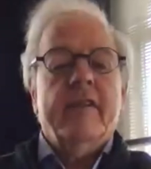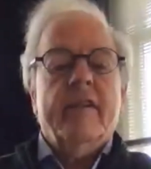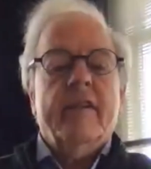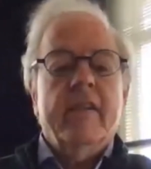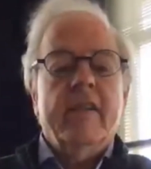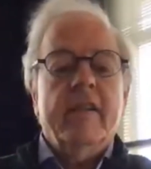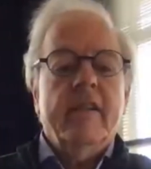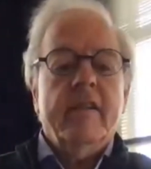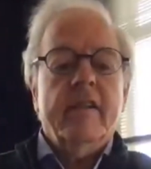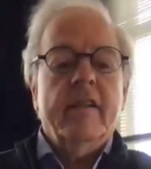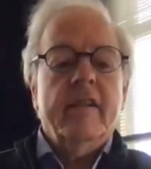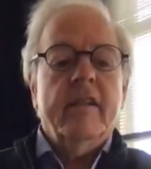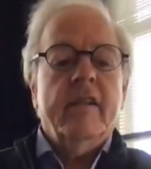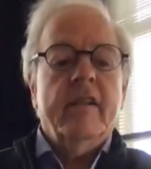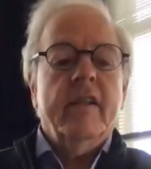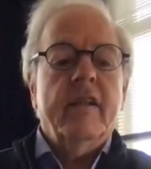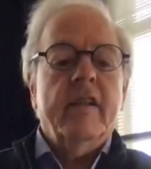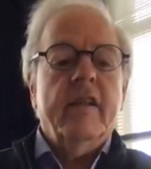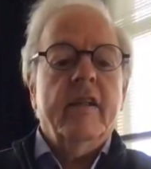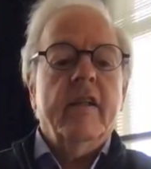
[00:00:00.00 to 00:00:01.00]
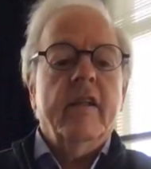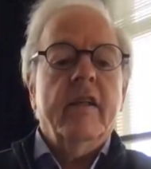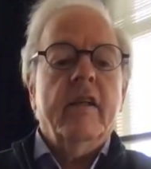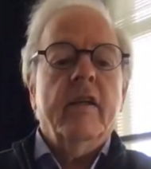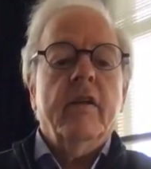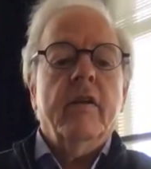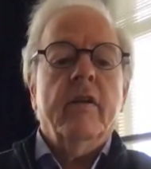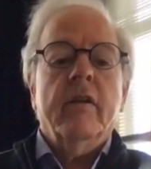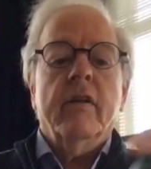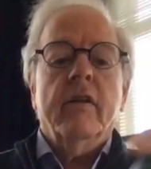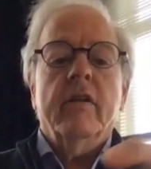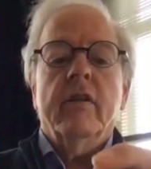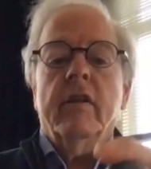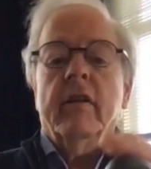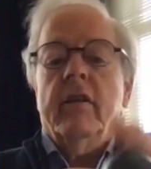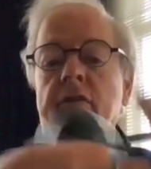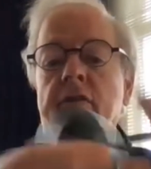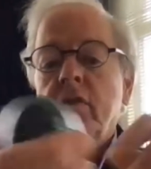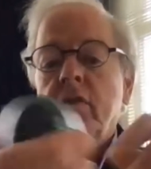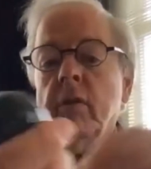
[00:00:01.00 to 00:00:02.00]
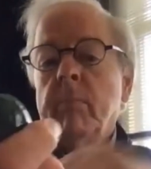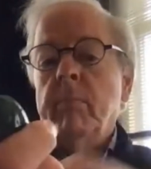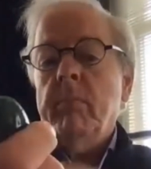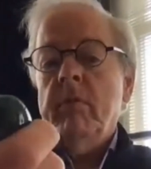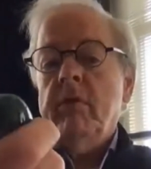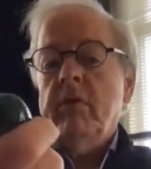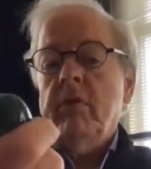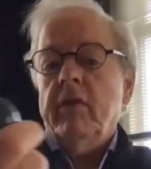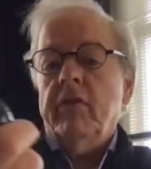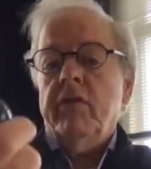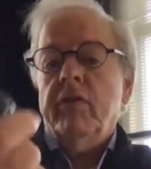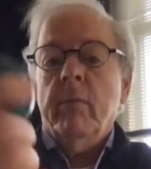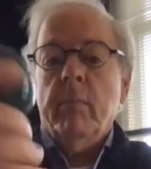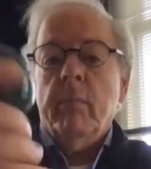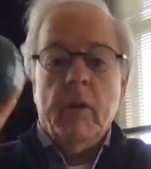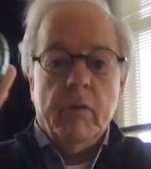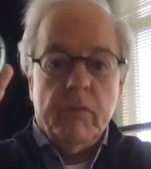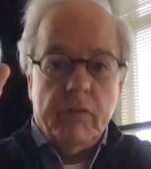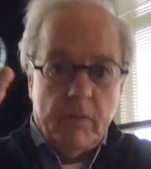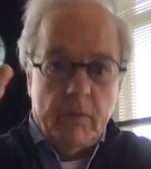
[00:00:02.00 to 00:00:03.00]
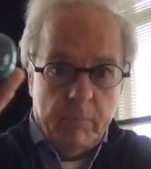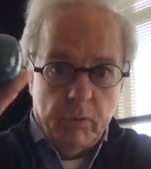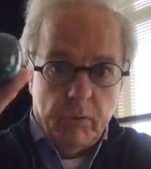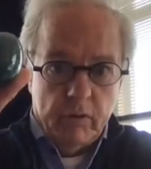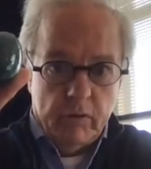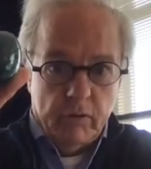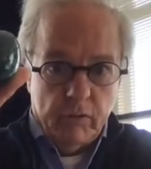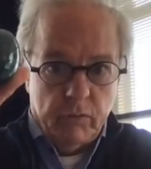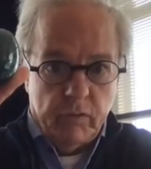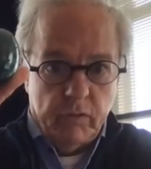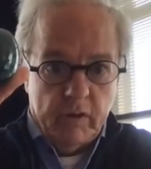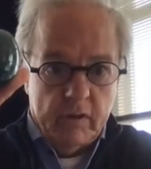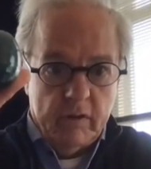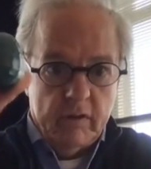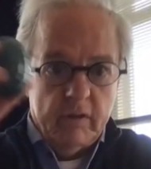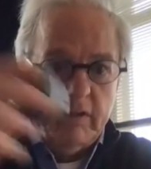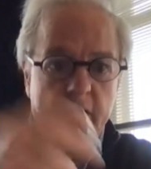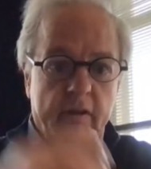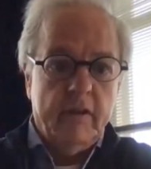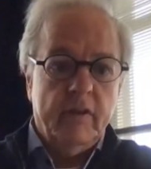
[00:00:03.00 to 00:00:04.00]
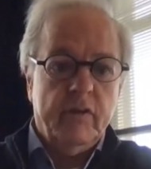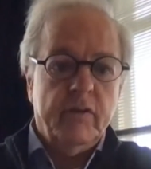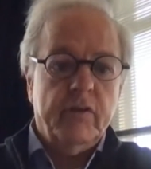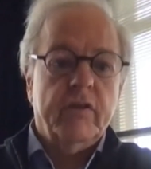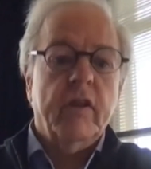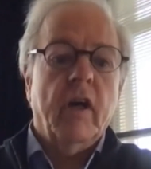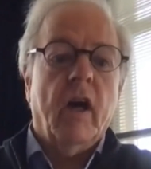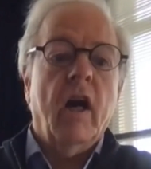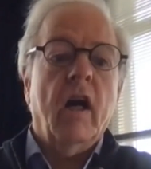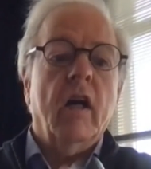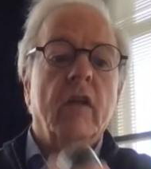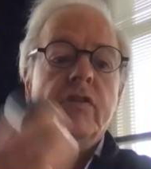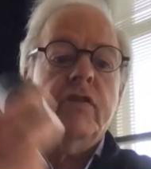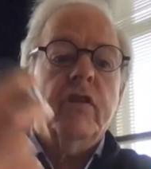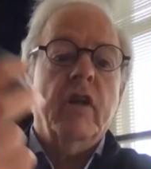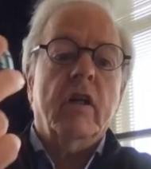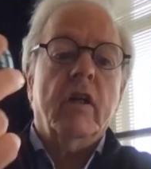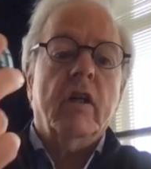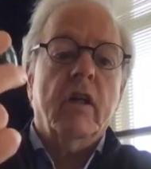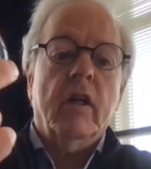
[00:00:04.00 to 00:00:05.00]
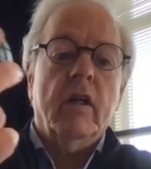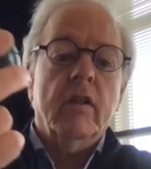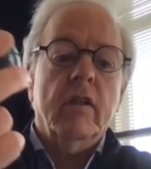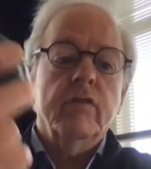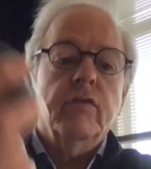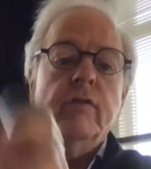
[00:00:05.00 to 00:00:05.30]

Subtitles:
And that's the most important one. That's the heart chakra.